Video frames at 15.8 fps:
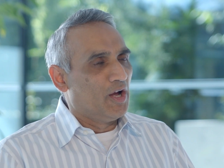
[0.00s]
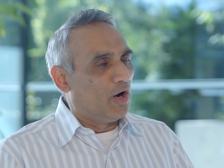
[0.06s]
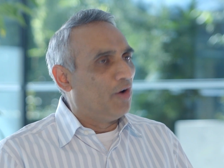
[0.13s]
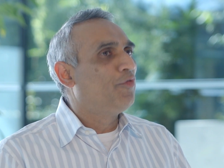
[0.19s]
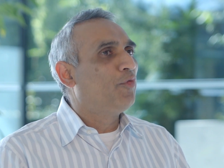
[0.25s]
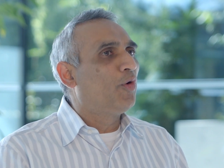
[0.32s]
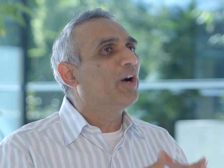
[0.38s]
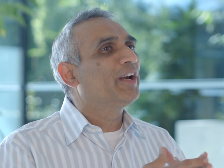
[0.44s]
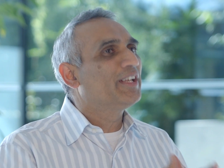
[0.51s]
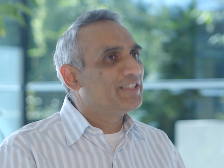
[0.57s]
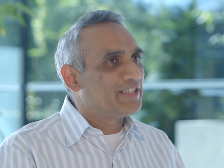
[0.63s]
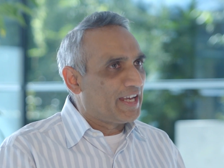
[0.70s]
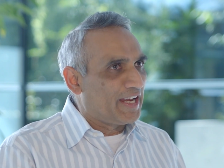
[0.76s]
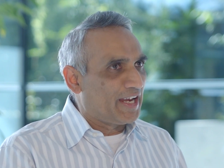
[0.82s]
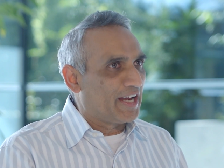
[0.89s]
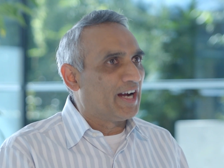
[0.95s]
of what
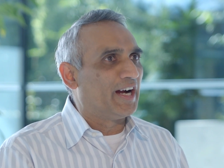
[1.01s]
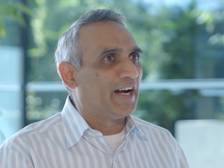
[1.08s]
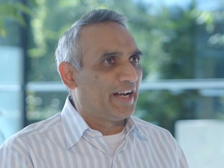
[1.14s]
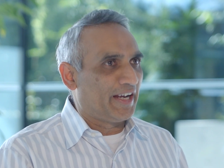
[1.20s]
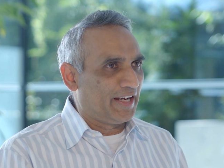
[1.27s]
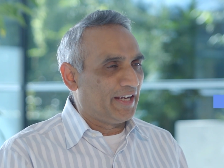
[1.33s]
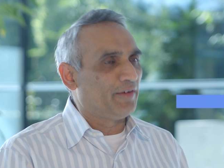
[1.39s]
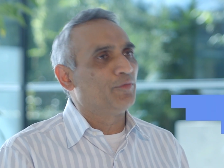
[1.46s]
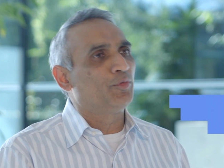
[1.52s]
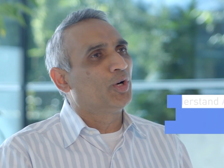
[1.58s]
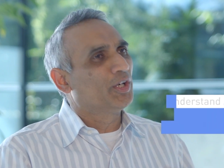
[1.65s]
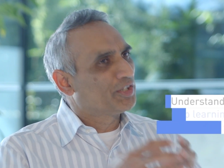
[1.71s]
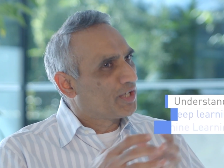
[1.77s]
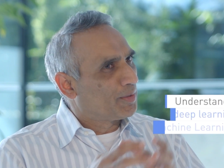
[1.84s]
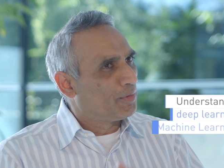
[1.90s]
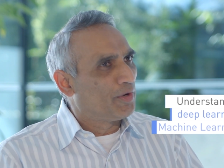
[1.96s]
is AI,
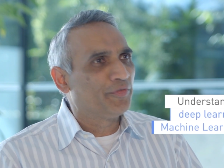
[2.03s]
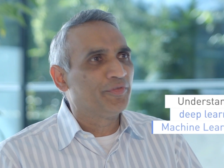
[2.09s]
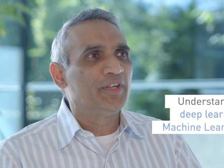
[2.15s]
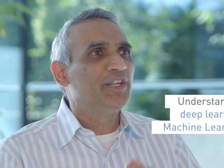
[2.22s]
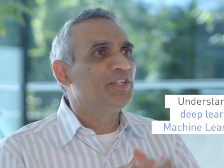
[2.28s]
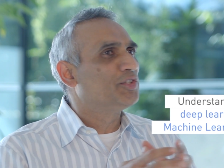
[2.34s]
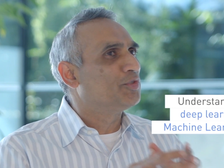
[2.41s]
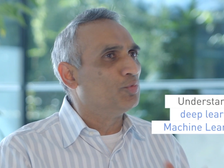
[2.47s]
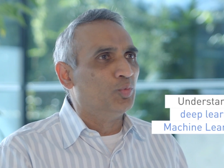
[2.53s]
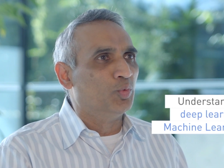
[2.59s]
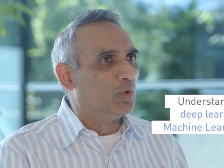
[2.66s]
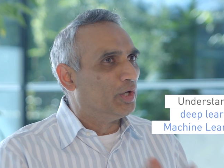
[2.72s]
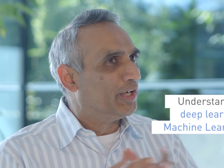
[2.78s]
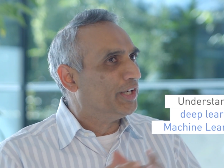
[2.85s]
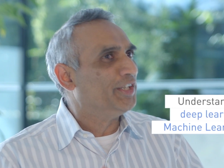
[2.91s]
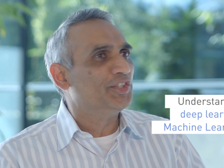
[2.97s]
what some of these
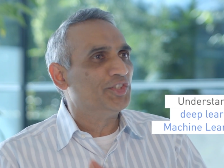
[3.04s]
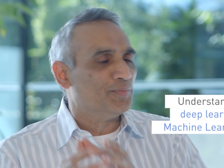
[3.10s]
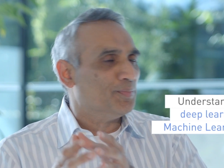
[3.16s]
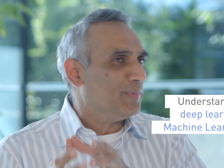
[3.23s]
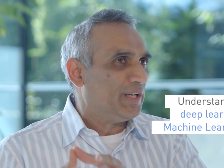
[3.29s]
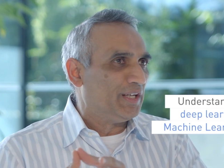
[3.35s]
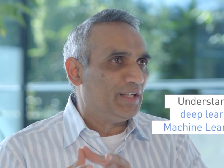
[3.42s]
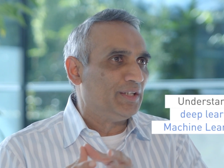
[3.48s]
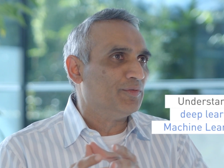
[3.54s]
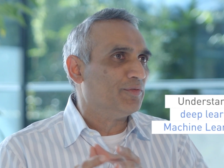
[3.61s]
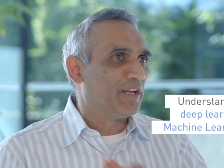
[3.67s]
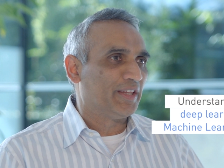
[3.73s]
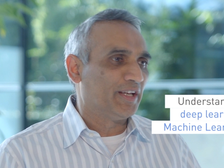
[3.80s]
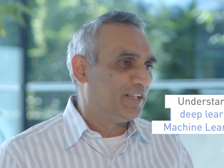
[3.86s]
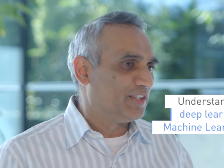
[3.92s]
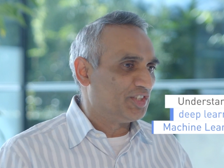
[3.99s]
words mean,
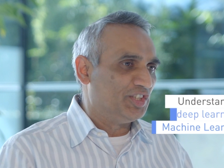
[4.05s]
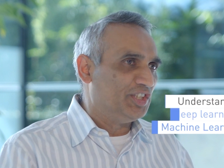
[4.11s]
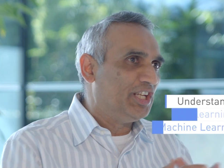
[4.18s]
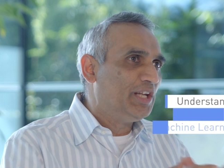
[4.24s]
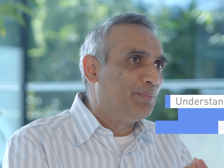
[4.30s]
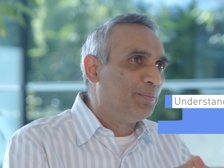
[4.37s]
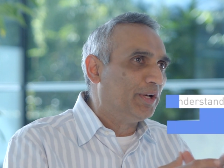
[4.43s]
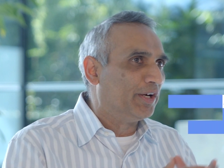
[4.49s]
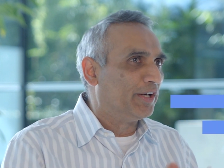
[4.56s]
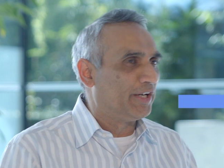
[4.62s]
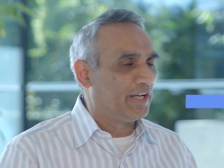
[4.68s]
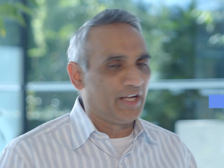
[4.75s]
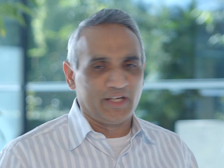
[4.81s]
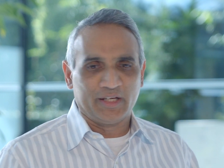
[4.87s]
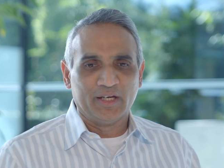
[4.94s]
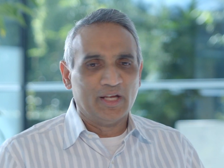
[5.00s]
whether it's deep
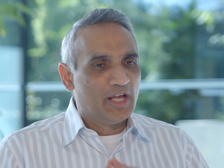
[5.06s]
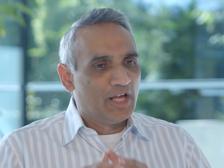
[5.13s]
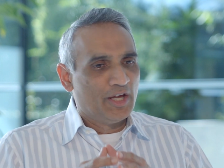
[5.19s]
learning,